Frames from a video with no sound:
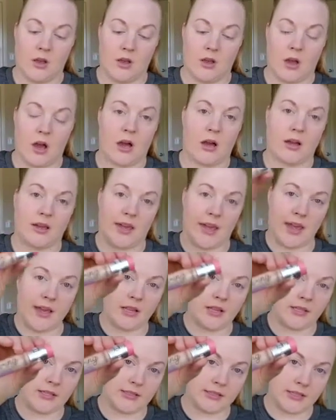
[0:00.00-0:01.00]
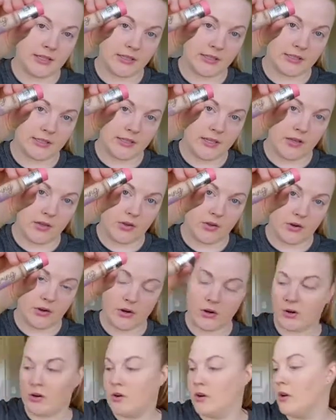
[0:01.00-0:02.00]
Cakeless
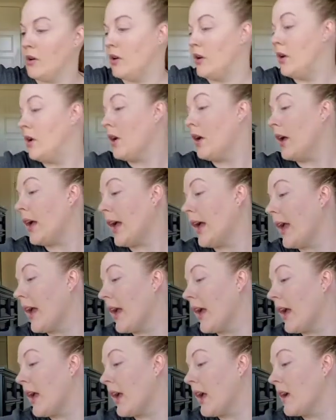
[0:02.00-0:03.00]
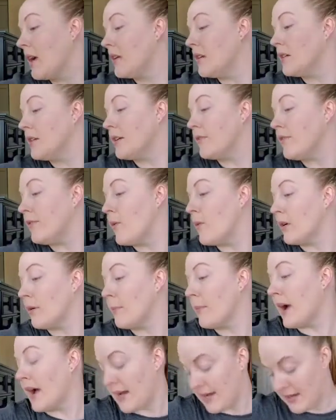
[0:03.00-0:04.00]
Concealer. And for
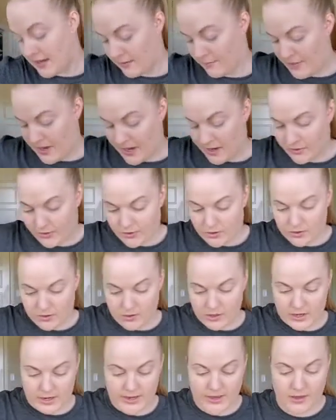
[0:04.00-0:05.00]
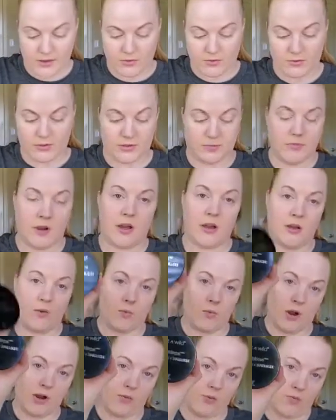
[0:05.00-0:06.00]
my powder, I used my
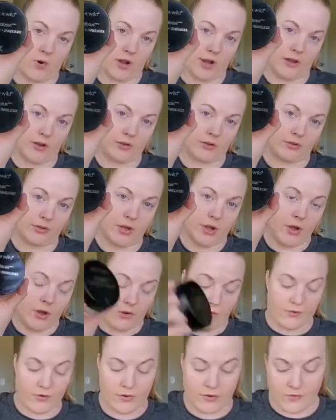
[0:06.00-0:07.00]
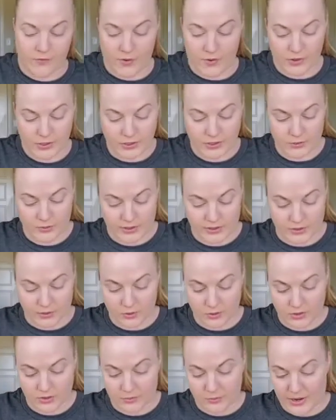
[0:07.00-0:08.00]
Wet n Wild Photofocus
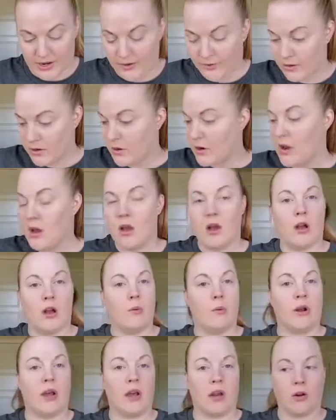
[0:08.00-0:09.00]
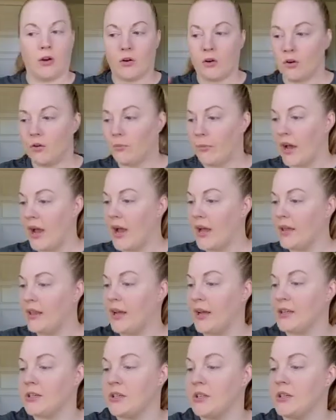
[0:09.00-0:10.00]
Translucent Powder. I went ahead and curled my
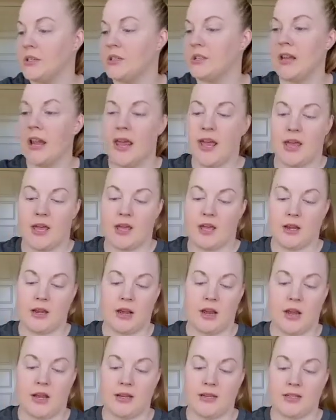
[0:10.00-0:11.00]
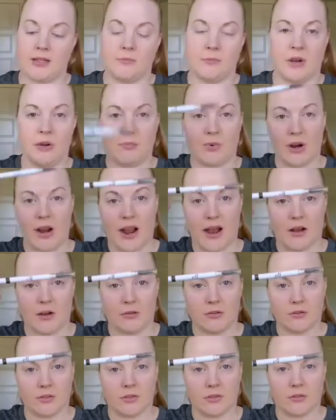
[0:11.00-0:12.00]
eyelashes and I did my
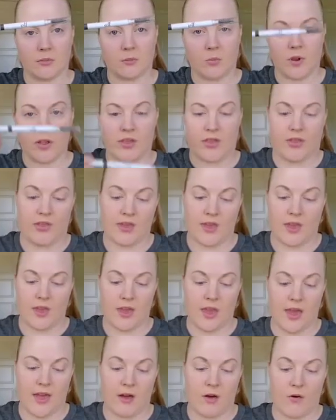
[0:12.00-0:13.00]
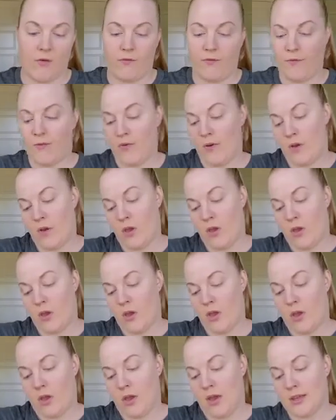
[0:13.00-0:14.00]
brows with the e.l.f.
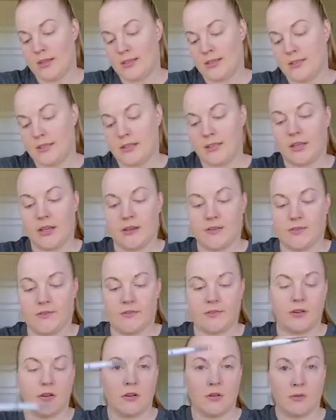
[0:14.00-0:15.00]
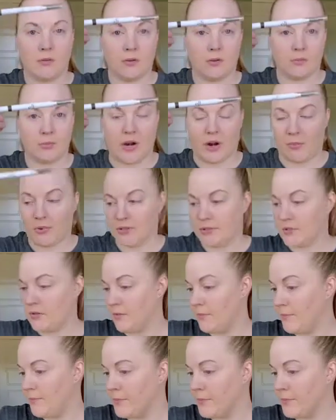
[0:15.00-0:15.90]
Instant Lift Brow Pencil.